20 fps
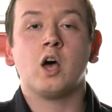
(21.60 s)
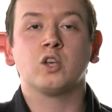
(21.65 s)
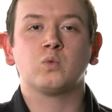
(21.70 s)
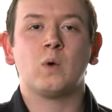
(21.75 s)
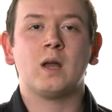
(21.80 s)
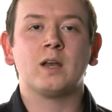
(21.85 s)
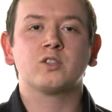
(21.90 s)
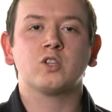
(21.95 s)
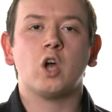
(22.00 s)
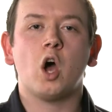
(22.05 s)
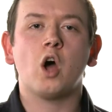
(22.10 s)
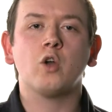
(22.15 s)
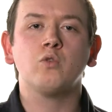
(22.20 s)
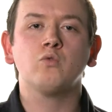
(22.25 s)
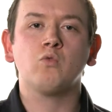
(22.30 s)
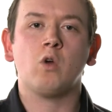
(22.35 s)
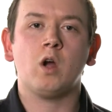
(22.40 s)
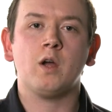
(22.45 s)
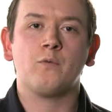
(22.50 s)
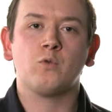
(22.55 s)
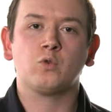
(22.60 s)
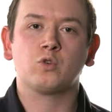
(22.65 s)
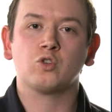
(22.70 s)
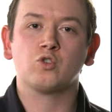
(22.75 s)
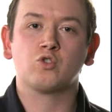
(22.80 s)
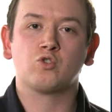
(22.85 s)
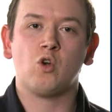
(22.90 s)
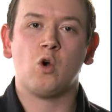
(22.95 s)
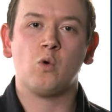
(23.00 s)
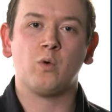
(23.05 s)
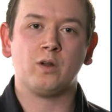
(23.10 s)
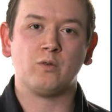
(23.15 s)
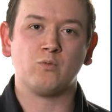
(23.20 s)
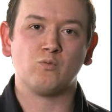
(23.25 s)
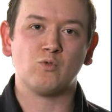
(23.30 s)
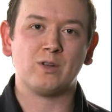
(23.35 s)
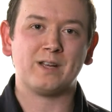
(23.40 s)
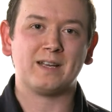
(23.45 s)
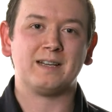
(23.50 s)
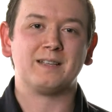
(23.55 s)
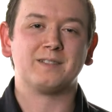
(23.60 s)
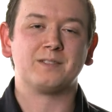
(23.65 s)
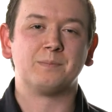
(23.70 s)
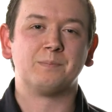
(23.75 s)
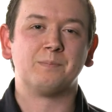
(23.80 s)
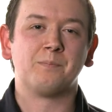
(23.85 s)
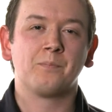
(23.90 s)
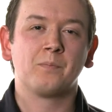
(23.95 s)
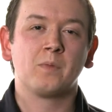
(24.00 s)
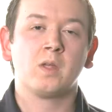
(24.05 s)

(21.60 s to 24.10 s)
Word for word: as well as unrivaled control and realism.